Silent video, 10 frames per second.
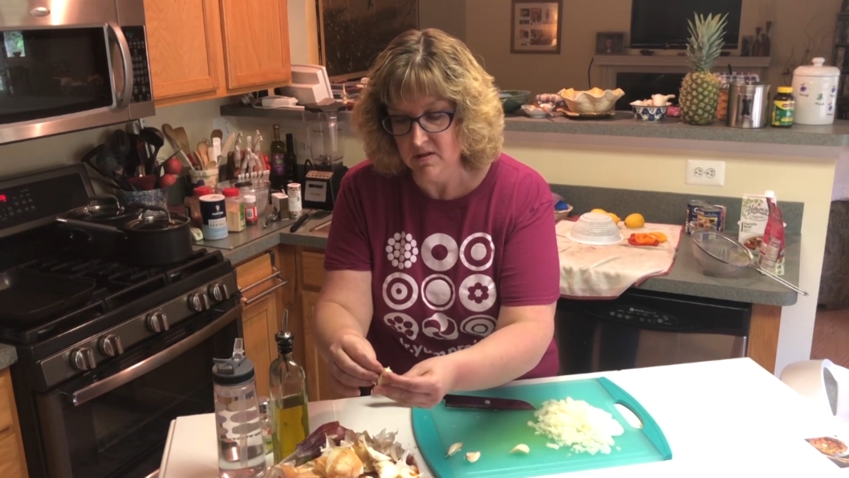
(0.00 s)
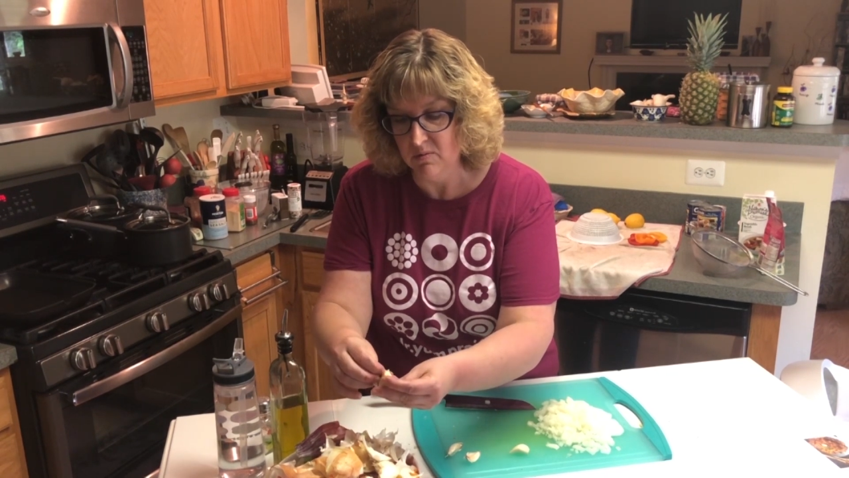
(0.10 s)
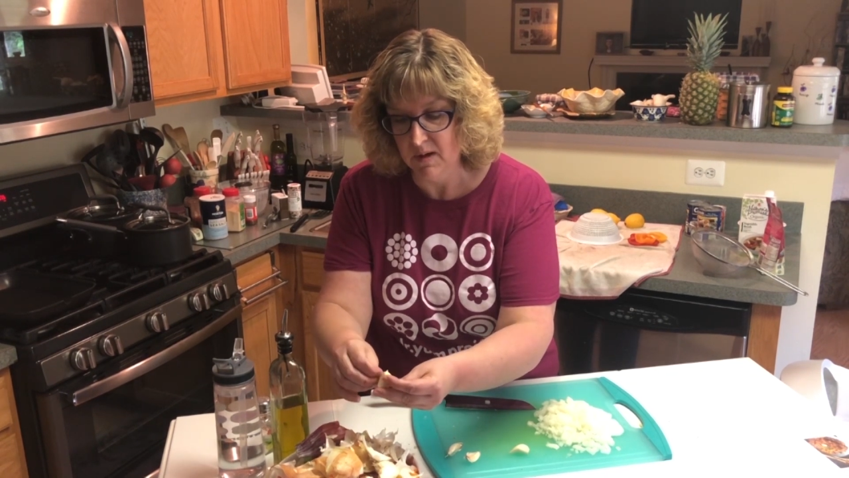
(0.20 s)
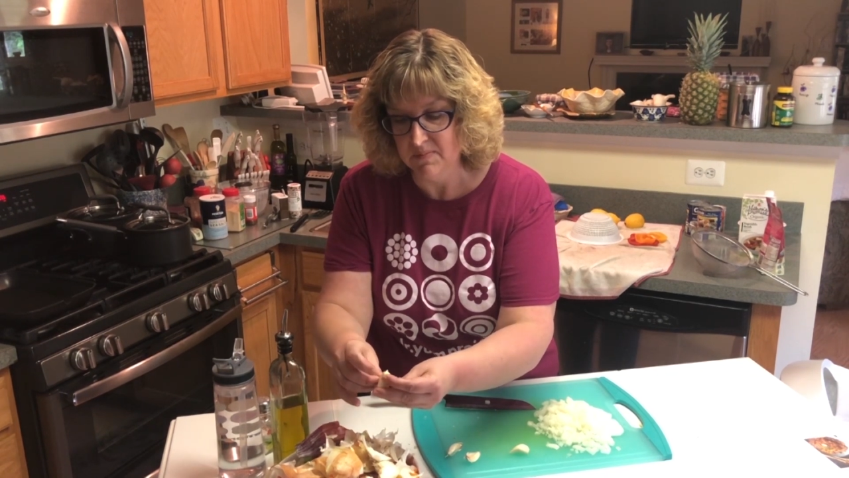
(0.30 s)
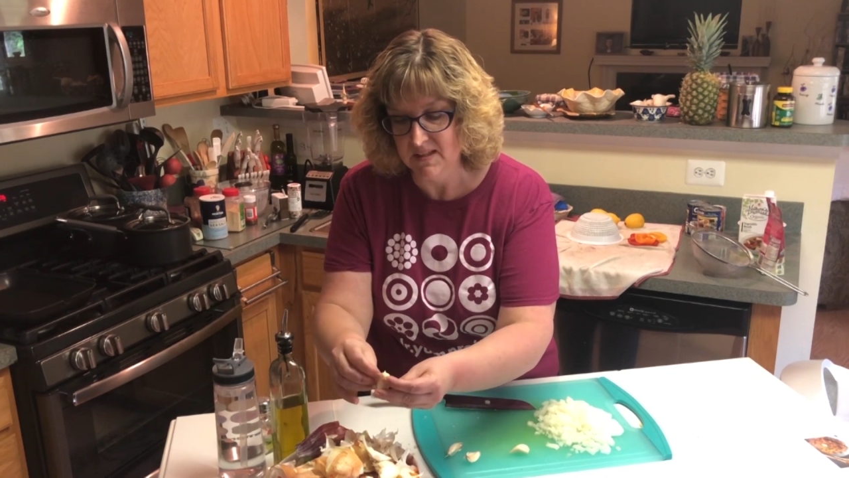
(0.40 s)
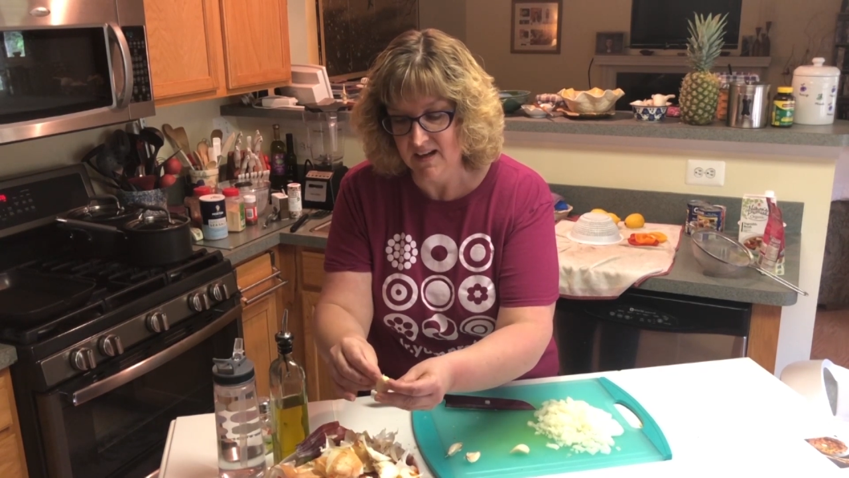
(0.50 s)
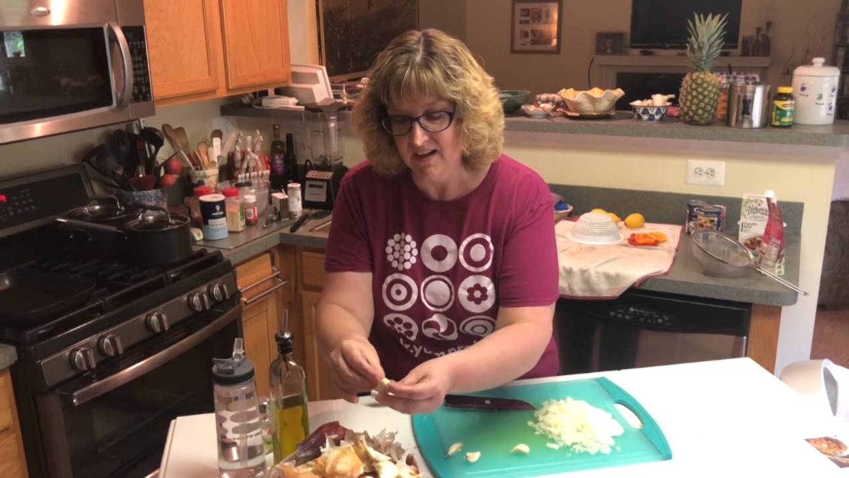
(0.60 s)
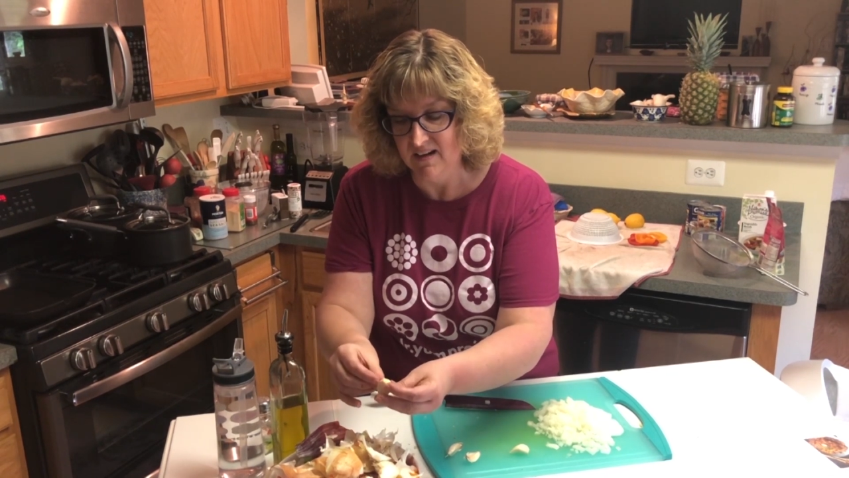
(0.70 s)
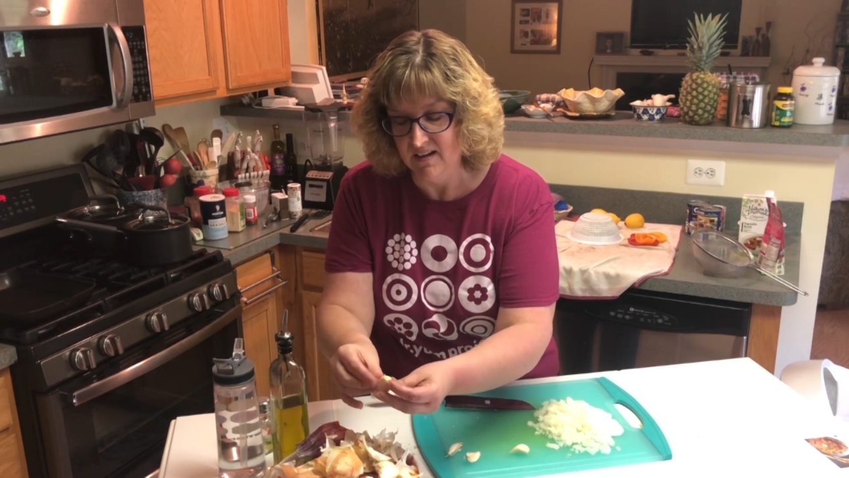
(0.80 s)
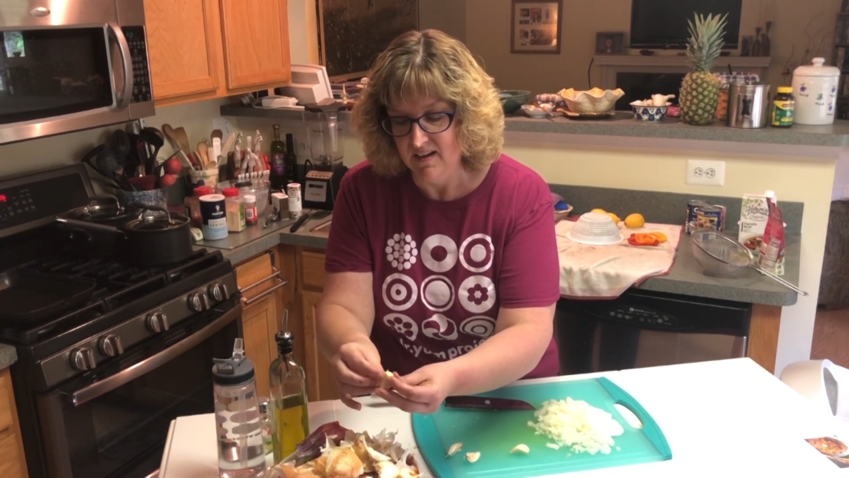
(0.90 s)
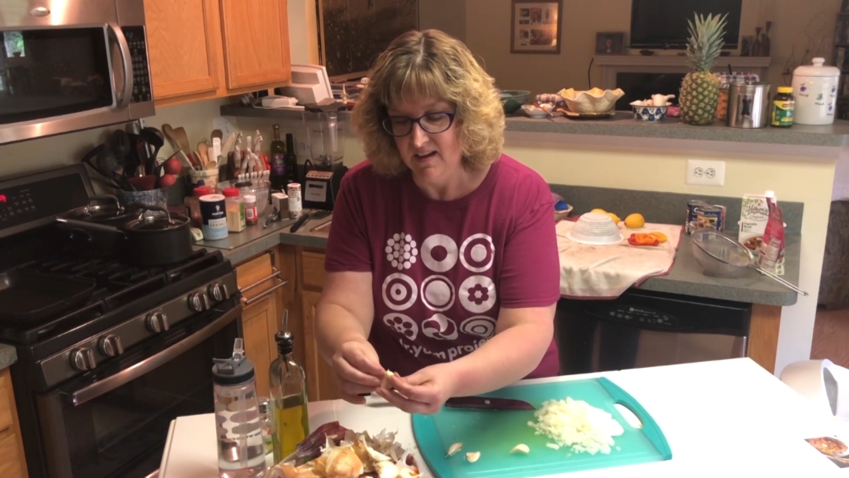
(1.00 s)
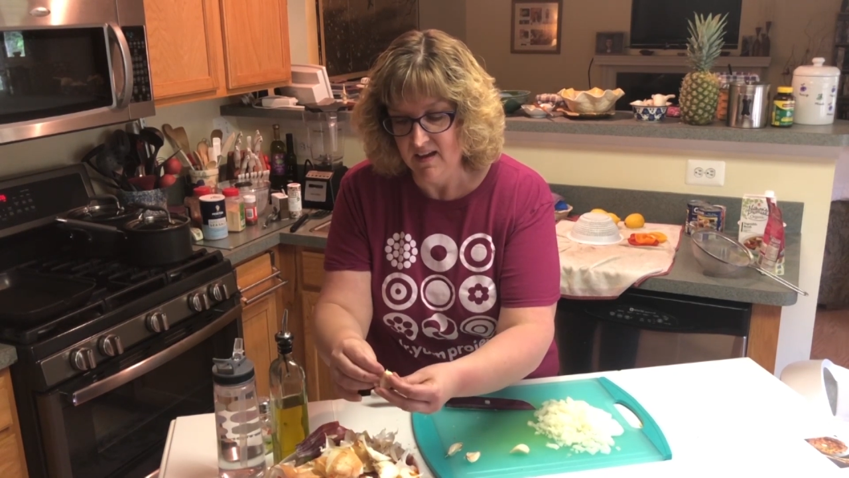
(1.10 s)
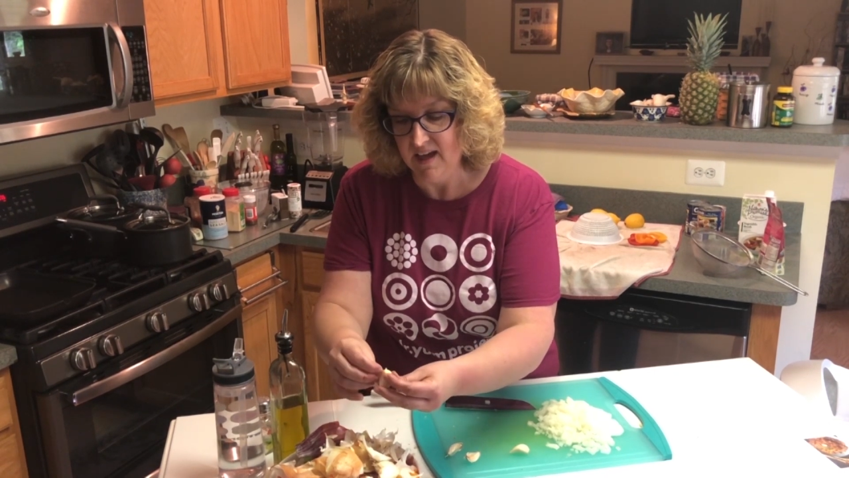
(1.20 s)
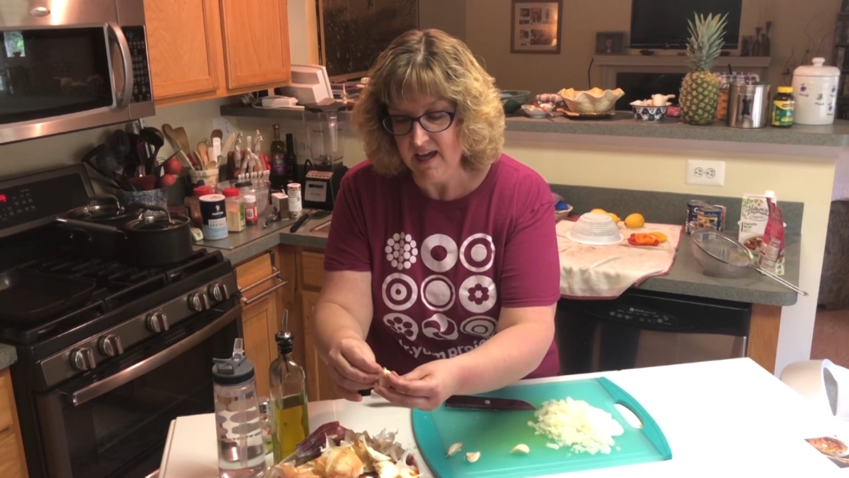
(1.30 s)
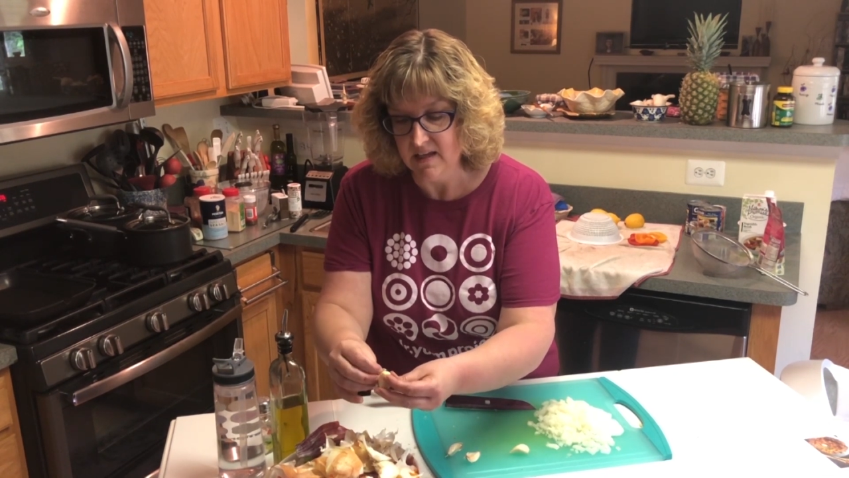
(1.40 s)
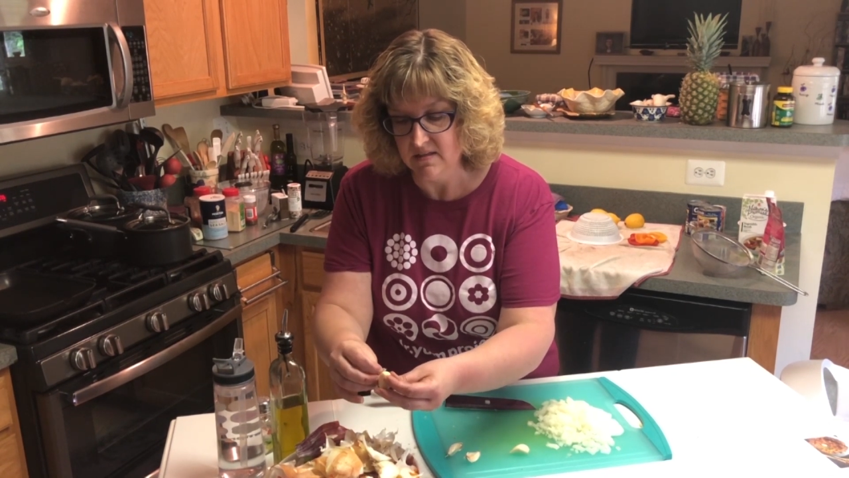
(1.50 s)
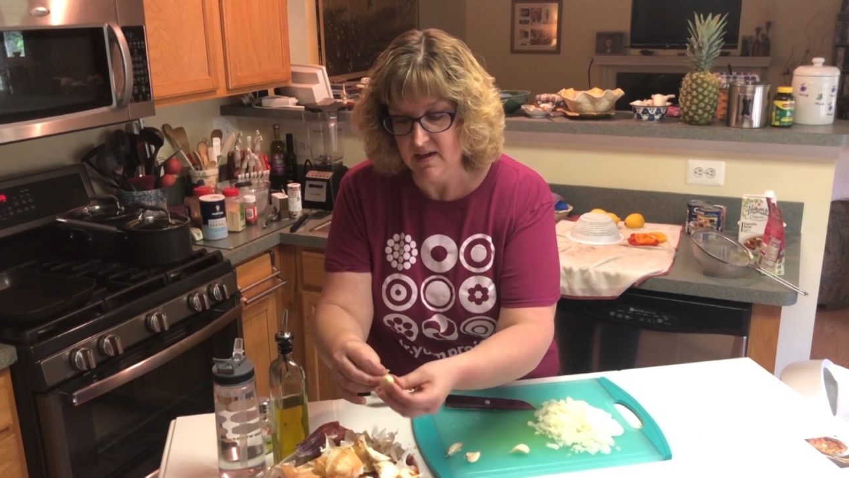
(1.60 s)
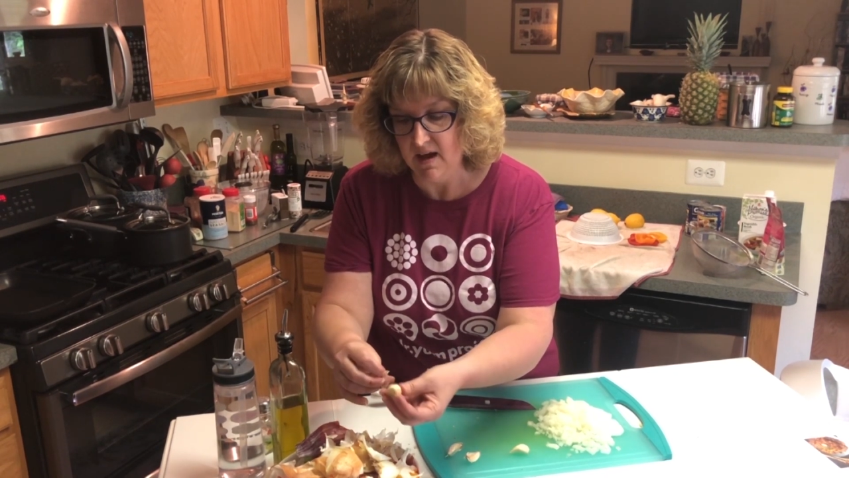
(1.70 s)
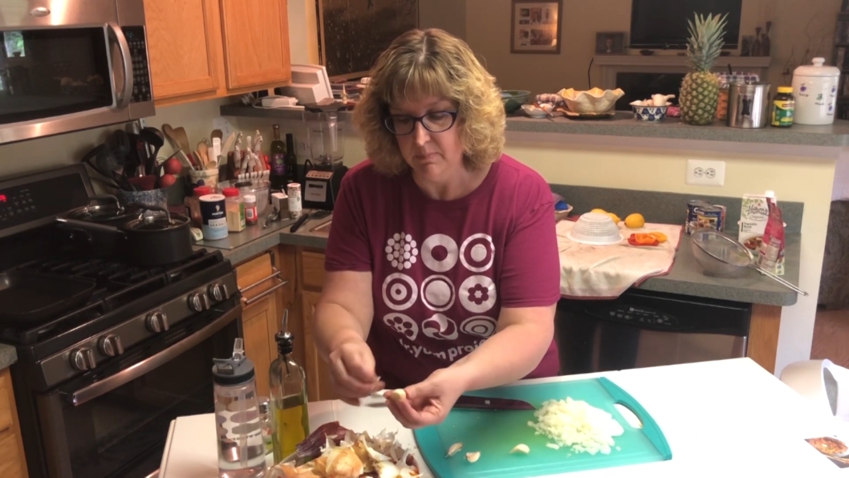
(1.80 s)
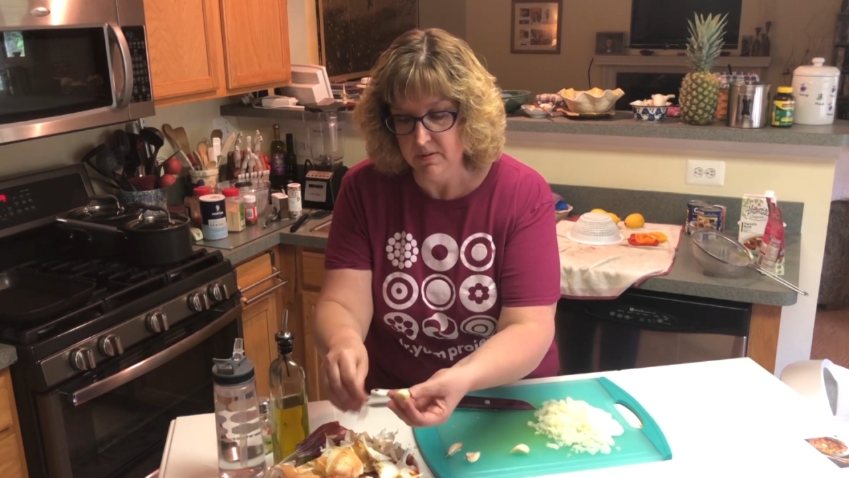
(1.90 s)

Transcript: the website ASAP.